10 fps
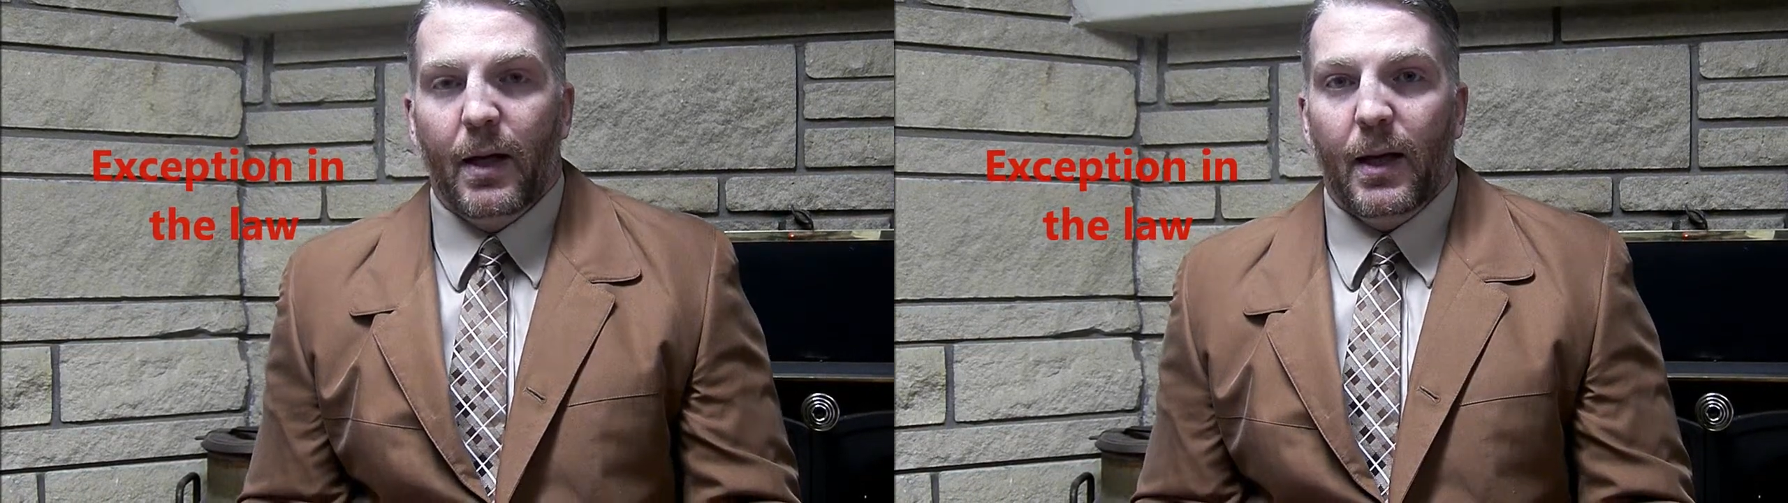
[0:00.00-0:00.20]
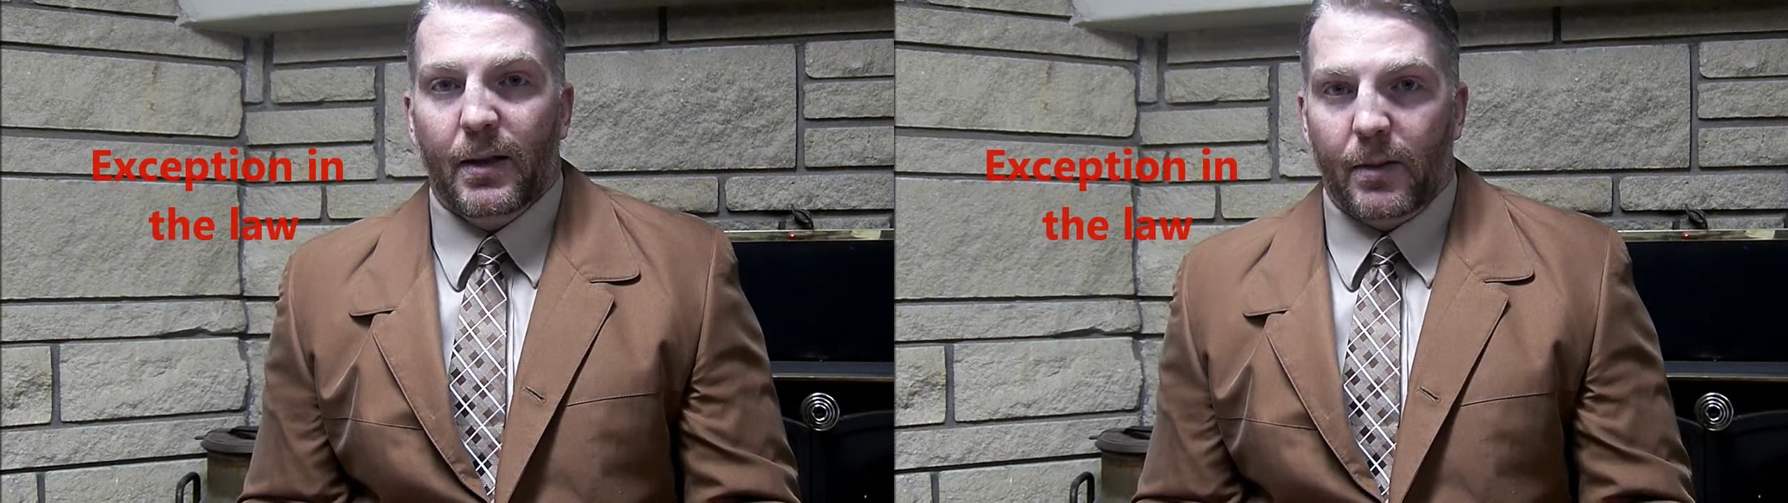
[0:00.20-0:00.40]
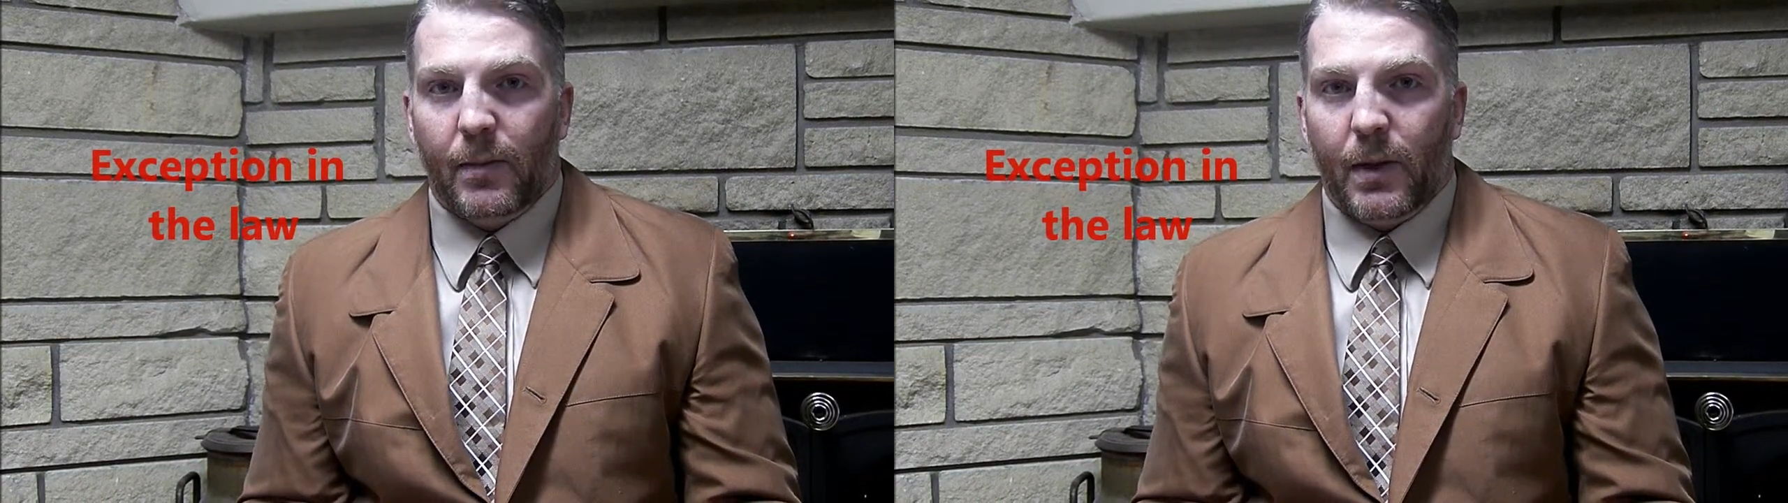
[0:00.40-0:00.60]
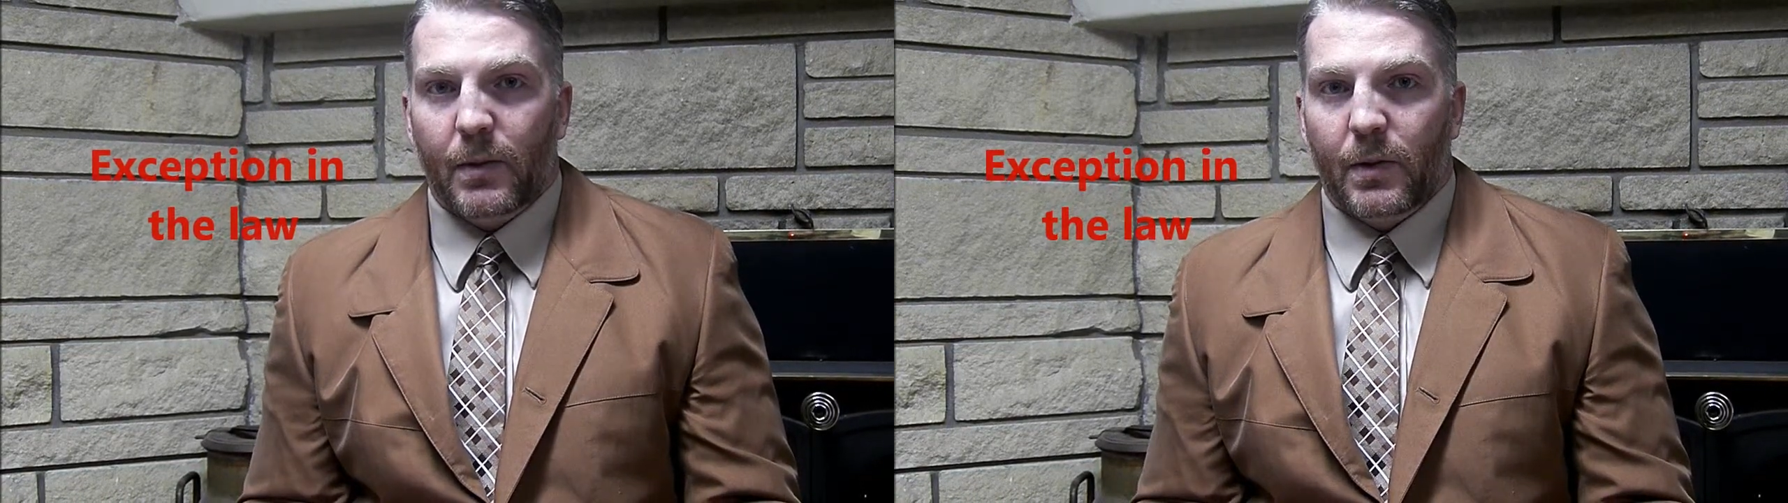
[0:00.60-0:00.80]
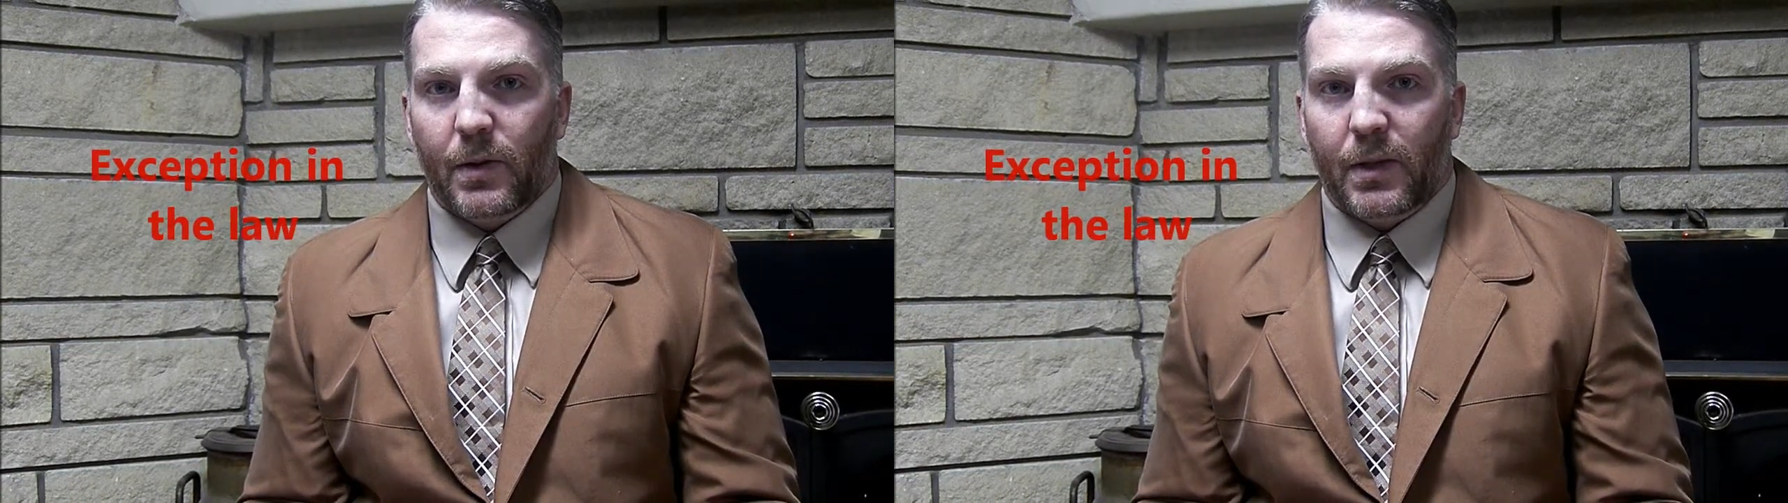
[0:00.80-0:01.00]
and sometimes
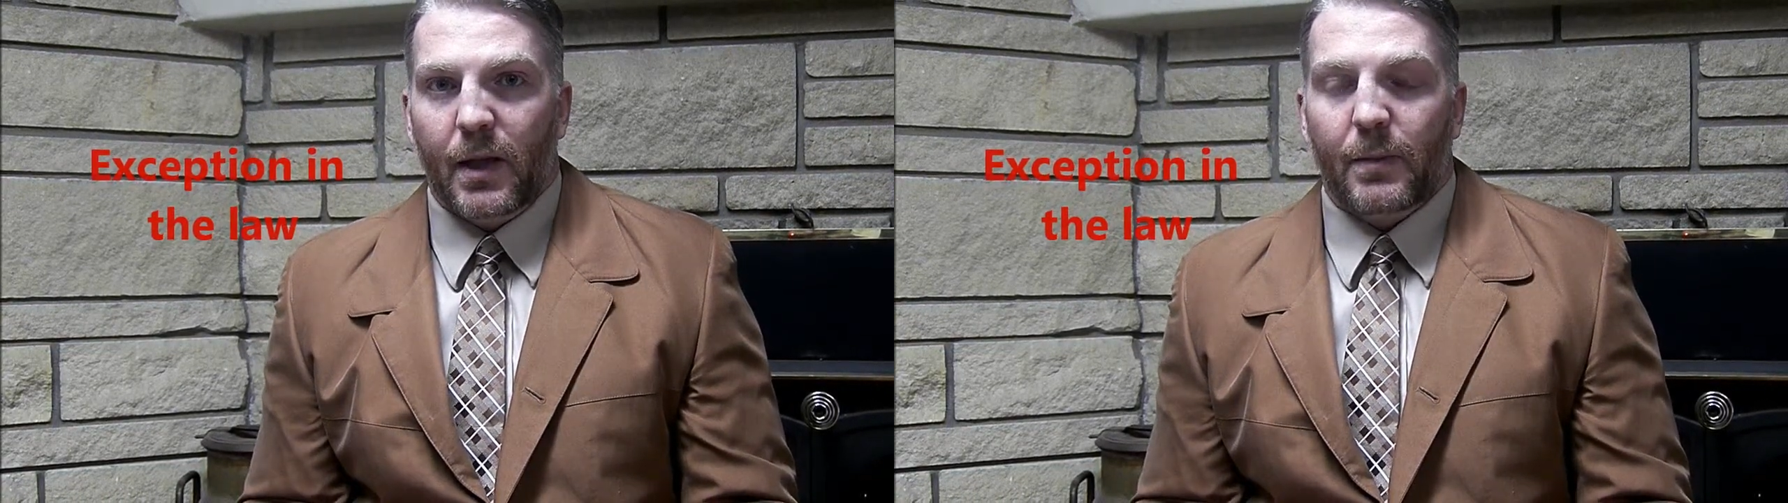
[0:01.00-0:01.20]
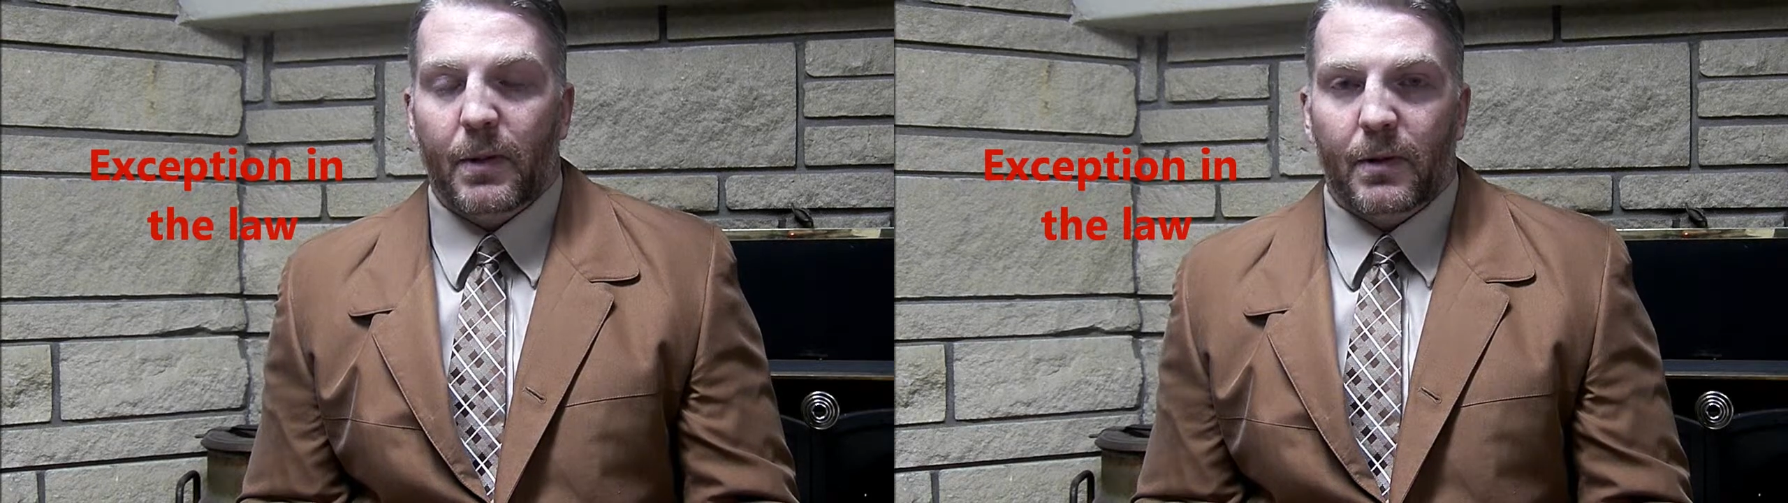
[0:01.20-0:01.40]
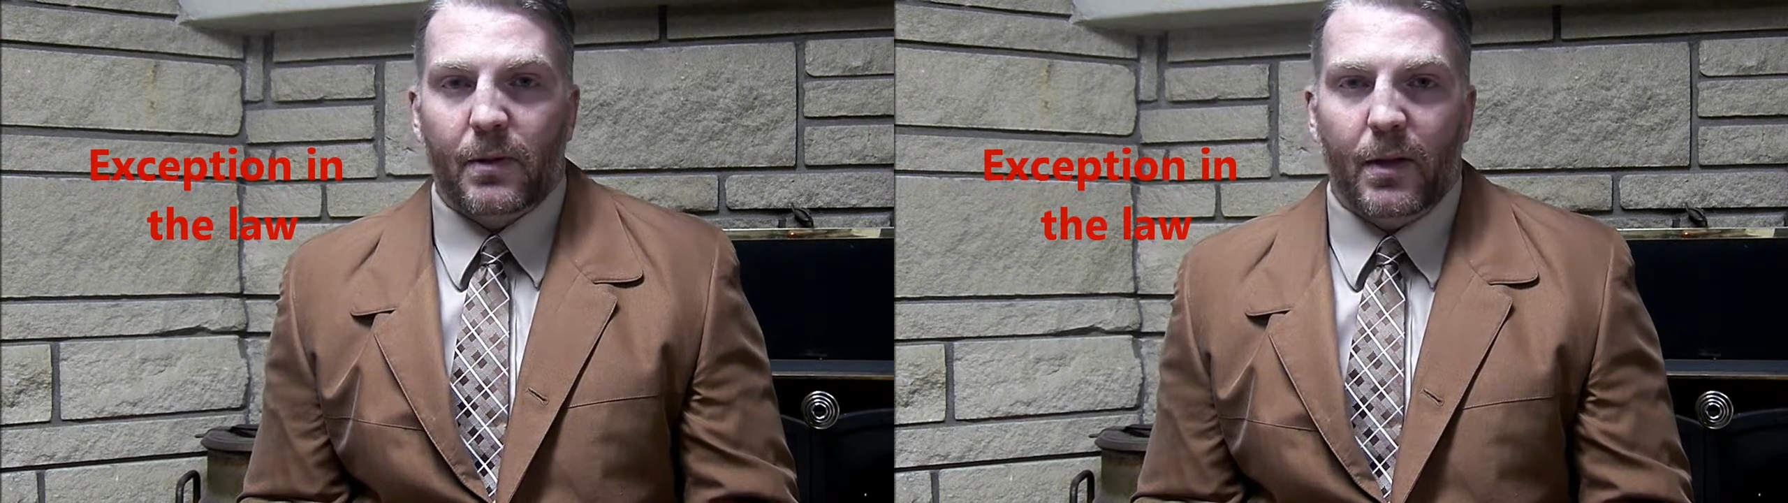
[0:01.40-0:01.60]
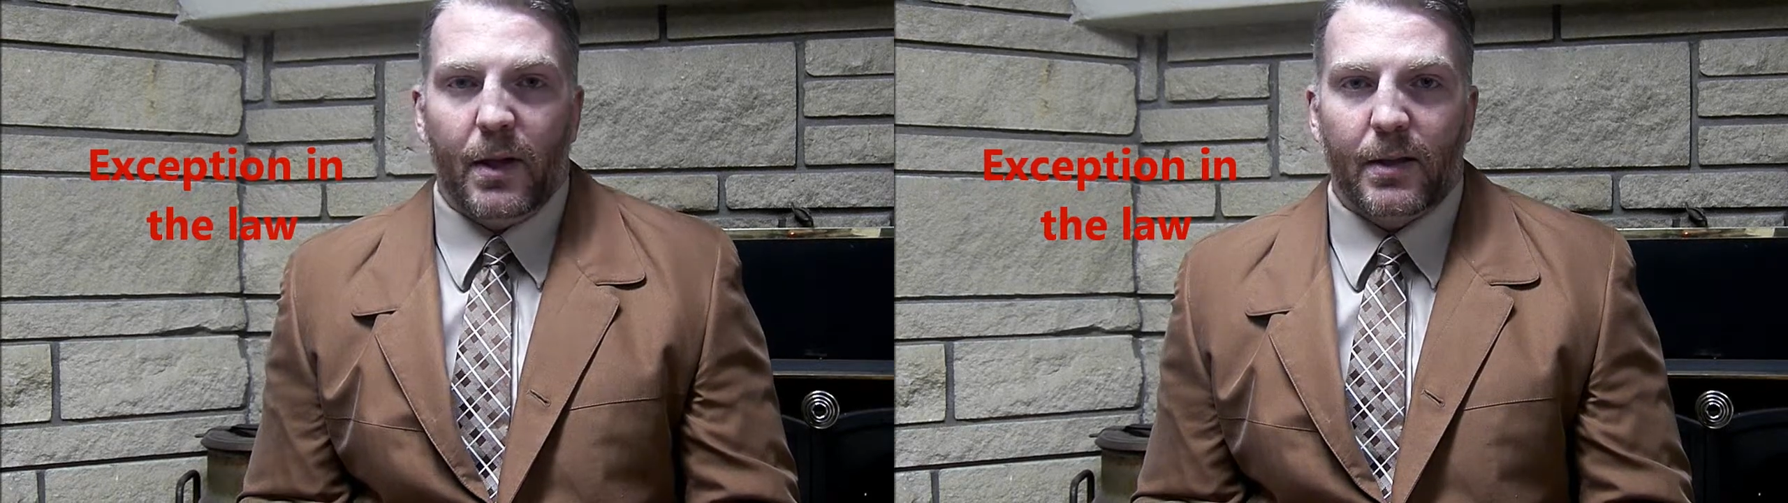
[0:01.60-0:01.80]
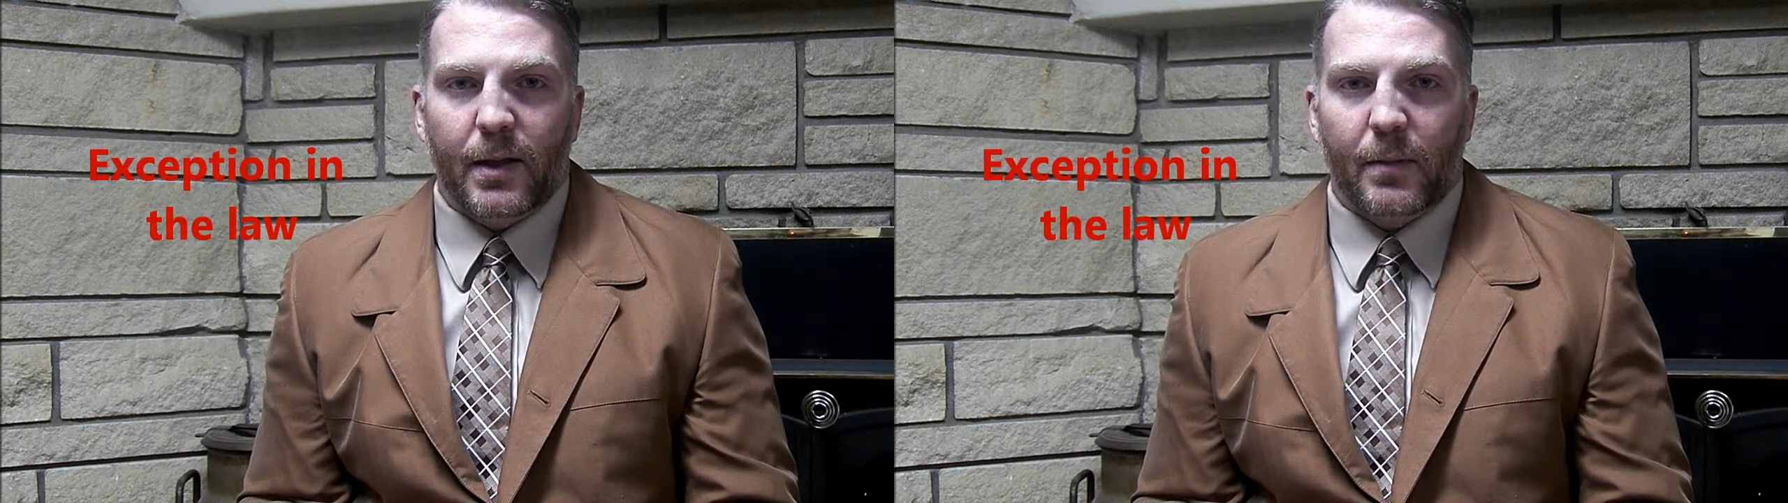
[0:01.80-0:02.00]
there's exceptions to the
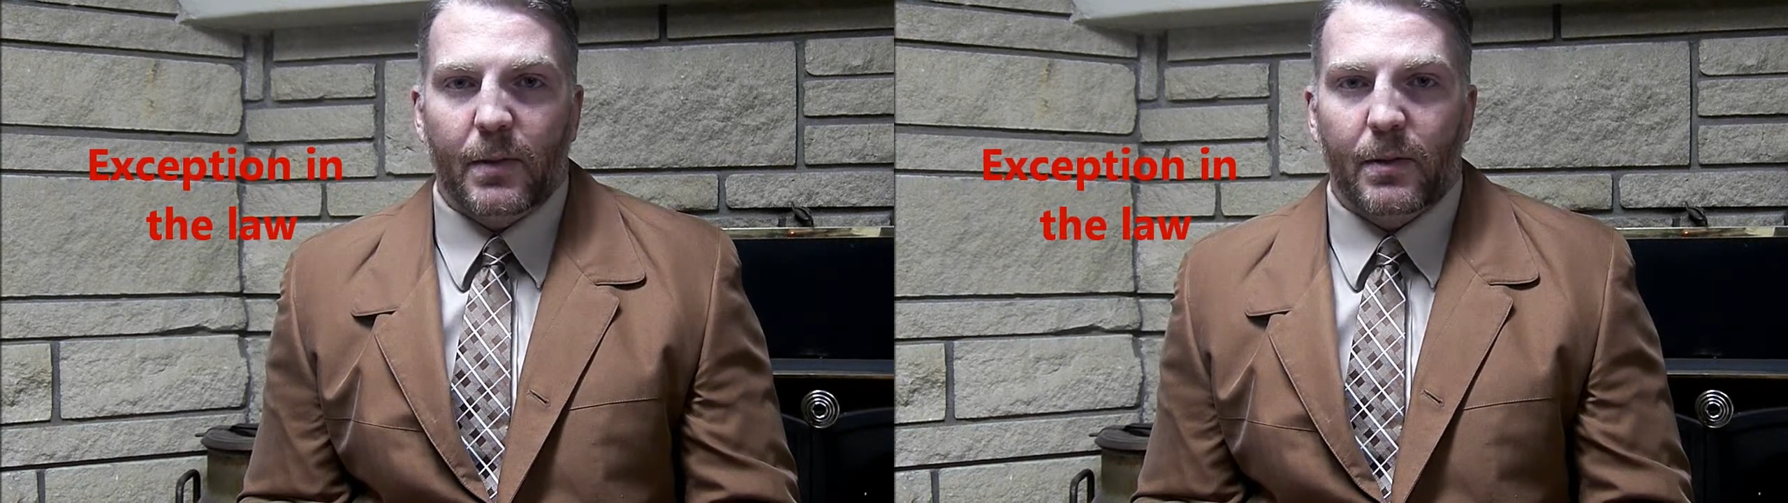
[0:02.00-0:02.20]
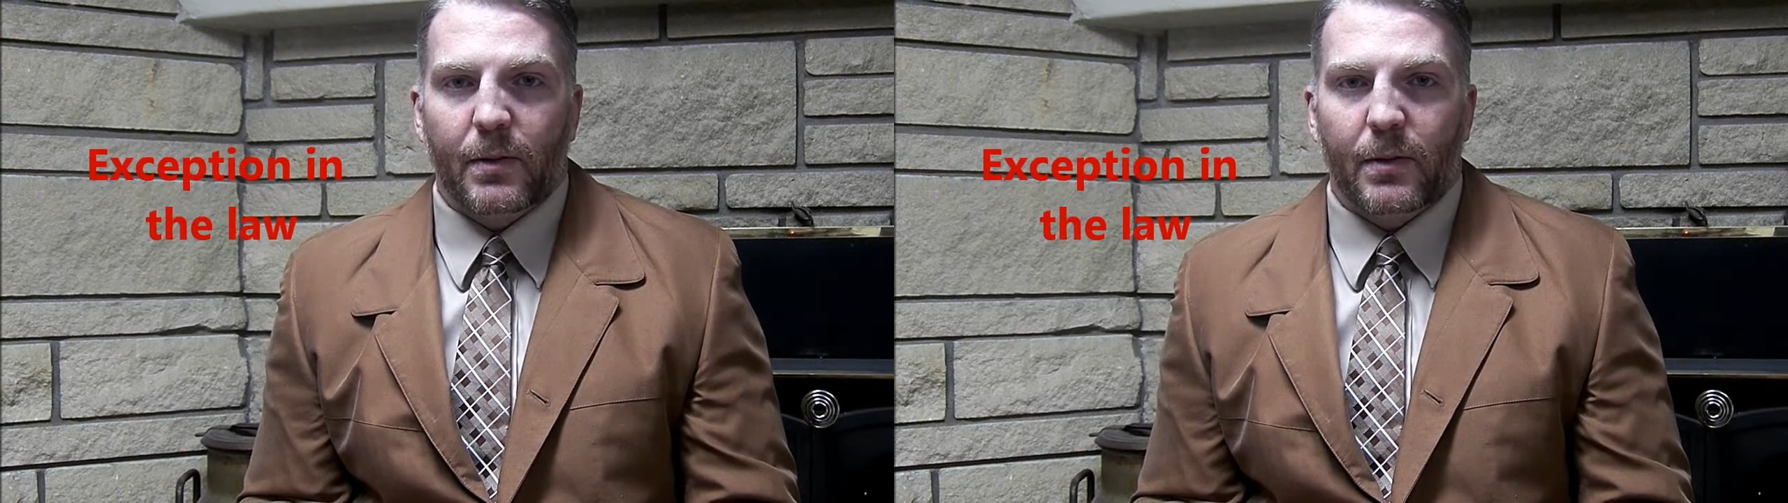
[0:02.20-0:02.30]
exceptions.